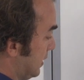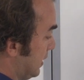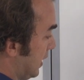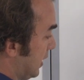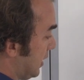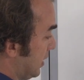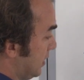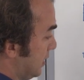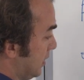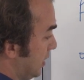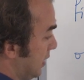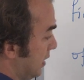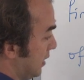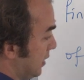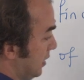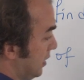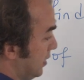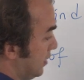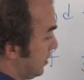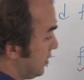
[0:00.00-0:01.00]
then
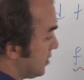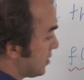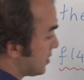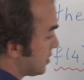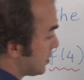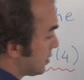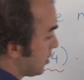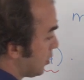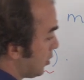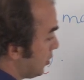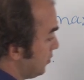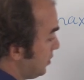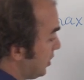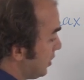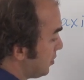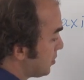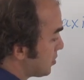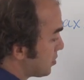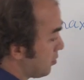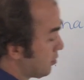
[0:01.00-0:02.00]
It is
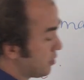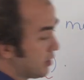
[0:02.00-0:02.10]
continuous